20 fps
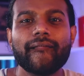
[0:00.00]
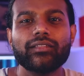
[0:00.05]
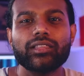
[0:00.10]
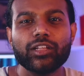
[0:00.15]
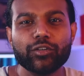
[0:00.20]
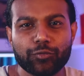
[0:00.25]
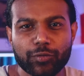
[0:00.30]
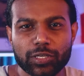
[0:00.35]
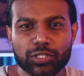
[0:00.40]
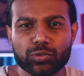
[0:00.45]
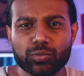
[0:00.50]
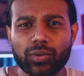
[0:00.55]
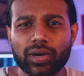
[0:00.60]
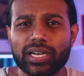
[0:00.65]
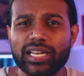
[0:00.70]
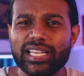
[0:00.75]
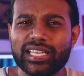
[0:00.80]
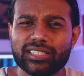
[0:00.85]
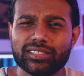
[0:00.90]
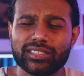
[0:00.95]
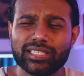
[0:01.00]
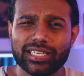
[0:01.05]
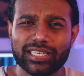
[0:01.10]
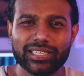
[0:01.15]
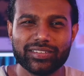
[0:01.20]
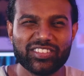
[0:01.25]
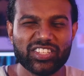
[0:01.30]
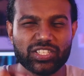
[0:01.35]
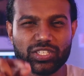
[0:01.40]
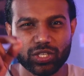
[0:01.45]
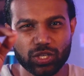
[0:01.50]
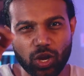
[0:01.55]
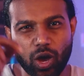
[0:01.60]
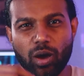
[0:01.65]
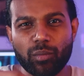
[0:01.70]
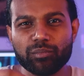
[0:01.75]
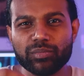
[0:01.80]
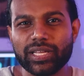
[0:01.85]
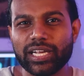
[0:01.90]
The first one is this knob